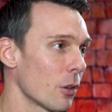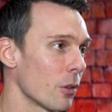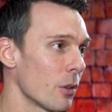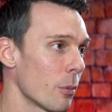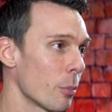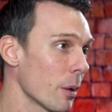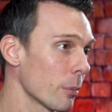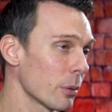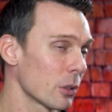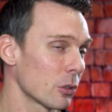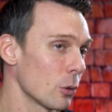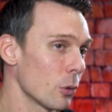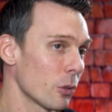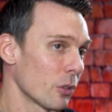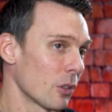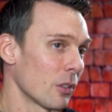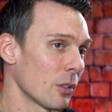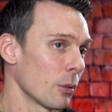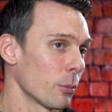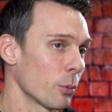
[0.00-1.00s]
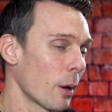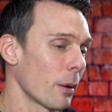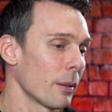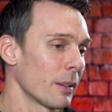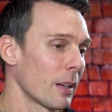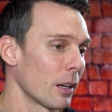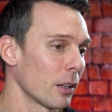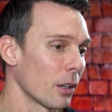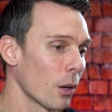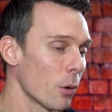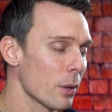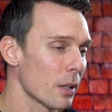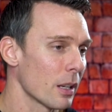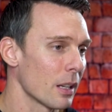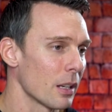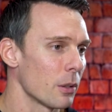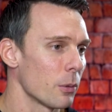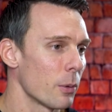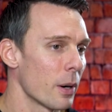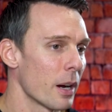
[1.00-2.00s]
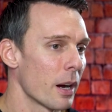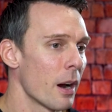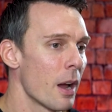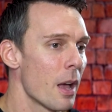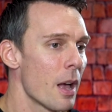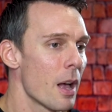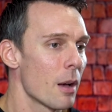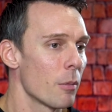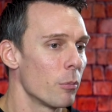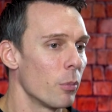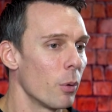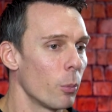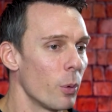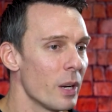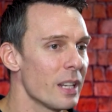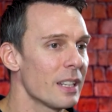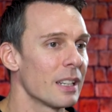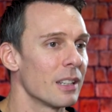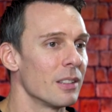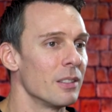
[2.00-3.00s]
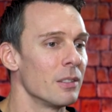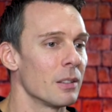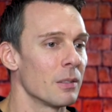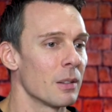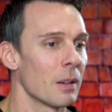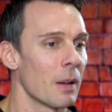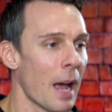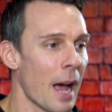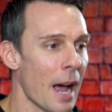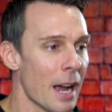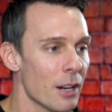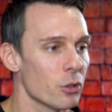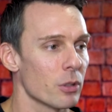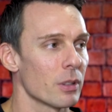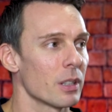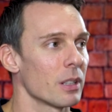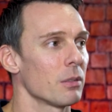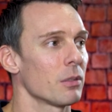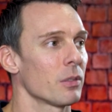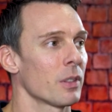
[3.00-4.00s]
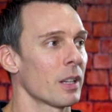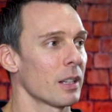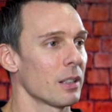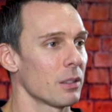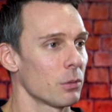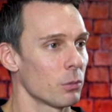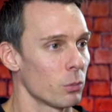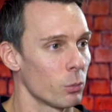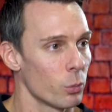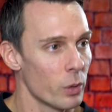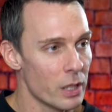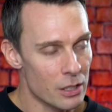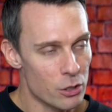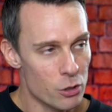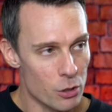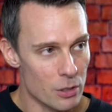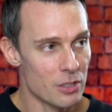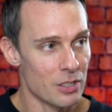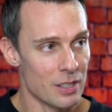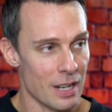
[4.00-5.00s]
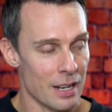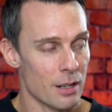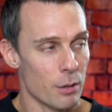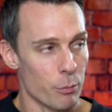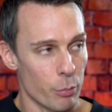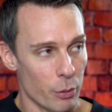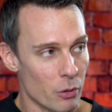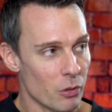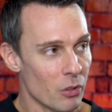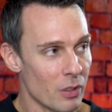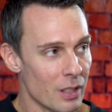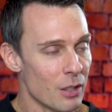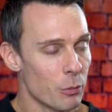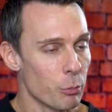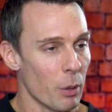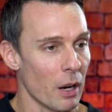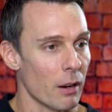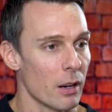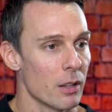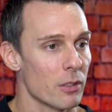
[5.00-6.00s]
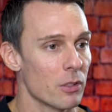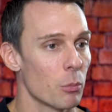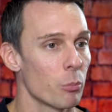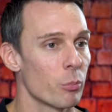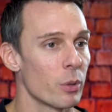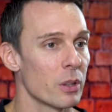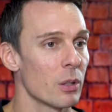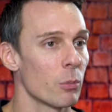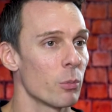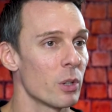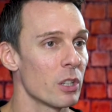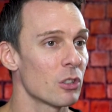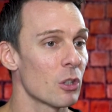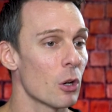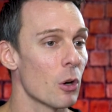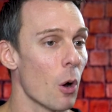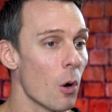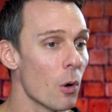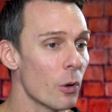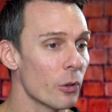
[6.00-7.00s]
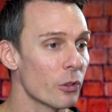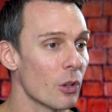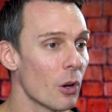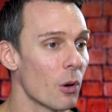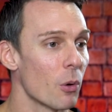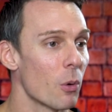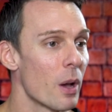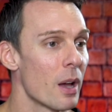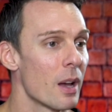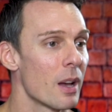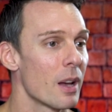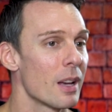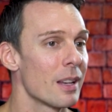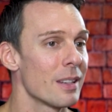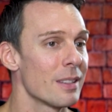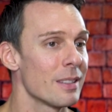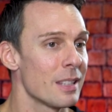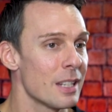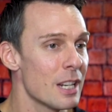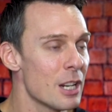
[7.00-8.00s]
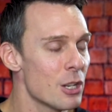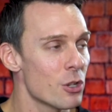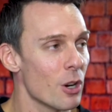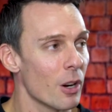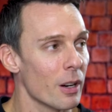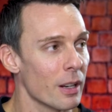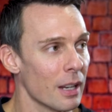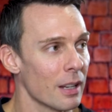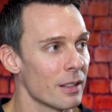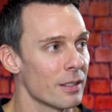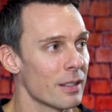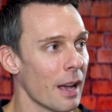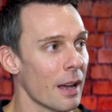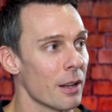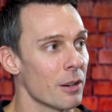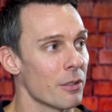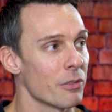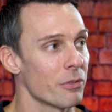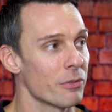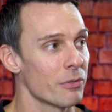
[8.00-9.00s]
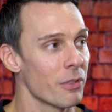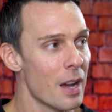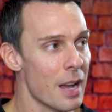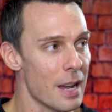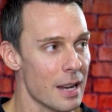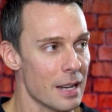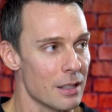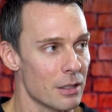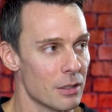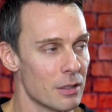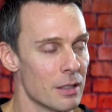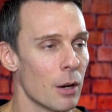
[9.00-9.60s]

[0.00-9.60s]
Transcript: So the public school system is probably not going anywhere, but we can actually, like, we should stand up personally as parents, but then we should also teach our kids how to fight.